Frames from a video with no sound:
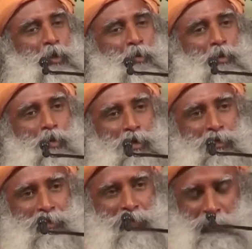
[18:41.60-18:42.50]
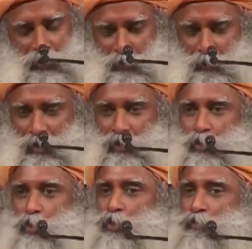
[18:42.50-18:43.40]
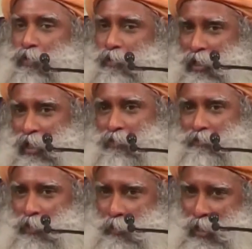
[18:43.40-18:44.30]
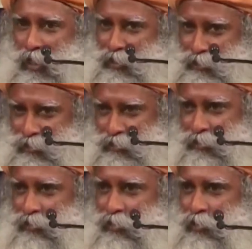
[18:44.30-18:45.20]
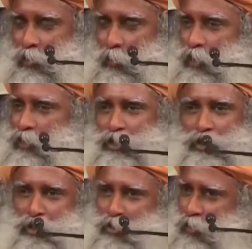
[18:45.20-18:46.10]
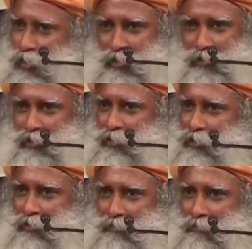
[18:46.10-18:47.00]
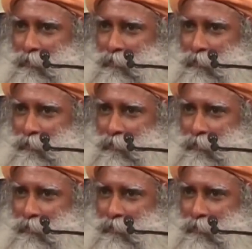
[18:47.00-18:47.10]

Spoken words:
what we want, the very source of our life, this planet, we're just destroying, isn't it?